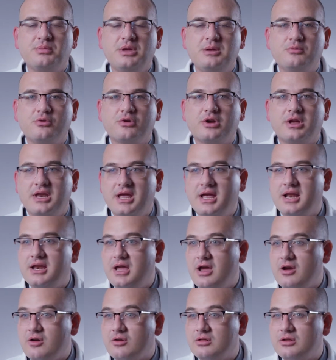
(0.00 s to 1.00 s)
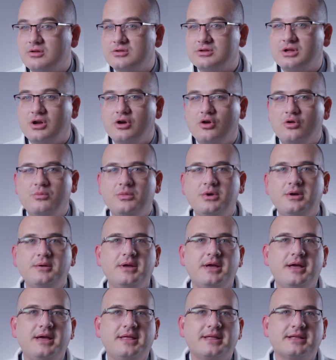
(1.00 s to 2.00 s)
people can get care close to home.
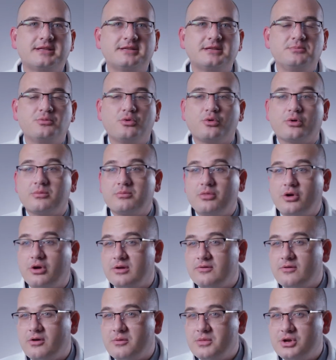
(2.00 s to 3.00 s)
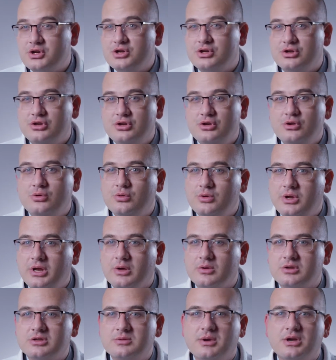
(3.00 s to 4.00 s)
That's an important part of our mission too, you
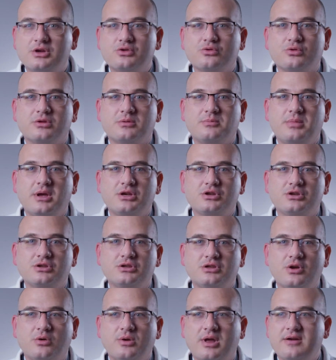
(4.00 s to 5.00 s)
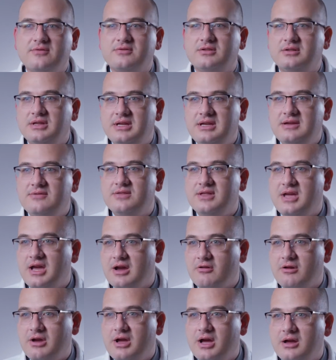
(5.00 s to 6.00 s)
know, is to make sure that patients don't have to leave the
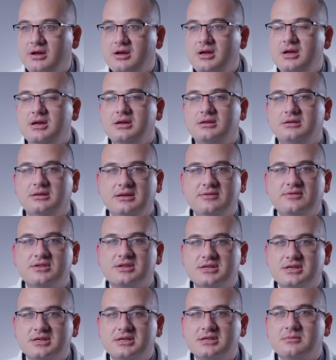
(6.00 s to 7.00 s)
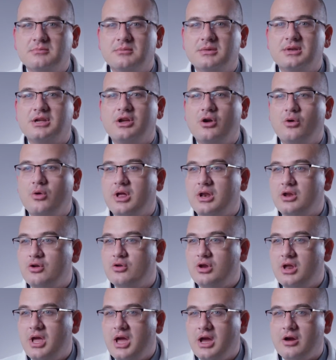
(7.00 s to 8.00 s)
area, leave the system to go get
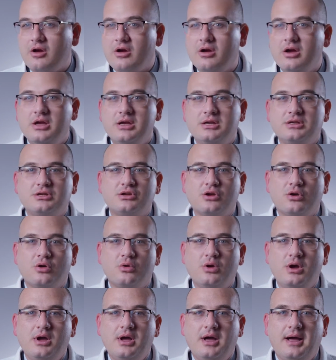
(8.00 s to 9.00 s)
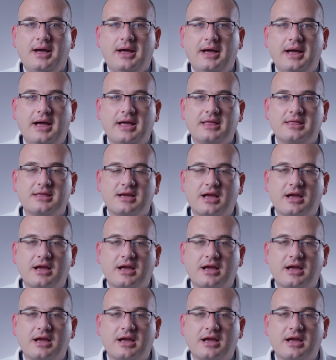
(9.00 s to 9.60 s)
good care. So uh, I think